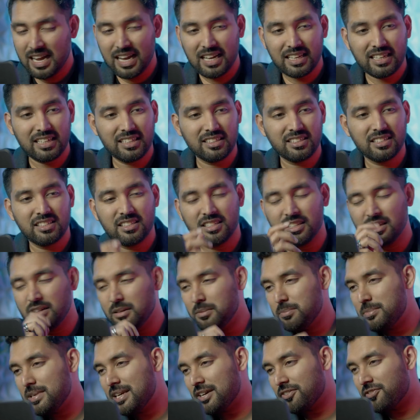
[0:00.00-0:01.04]
I can
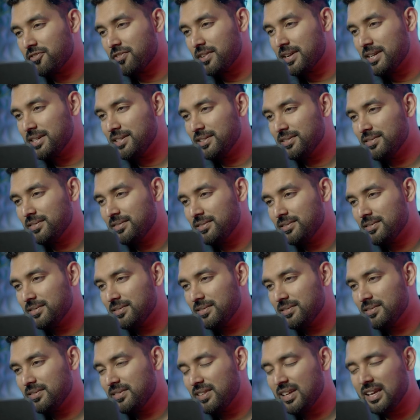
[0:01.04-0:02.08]
still be afraid
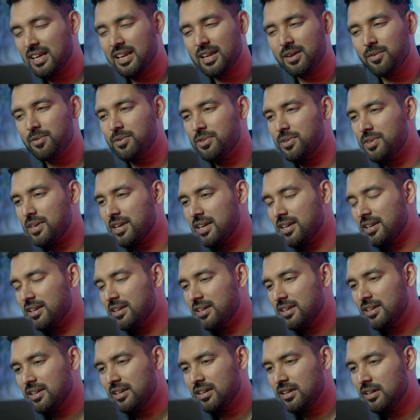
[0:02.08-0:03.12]
and everything.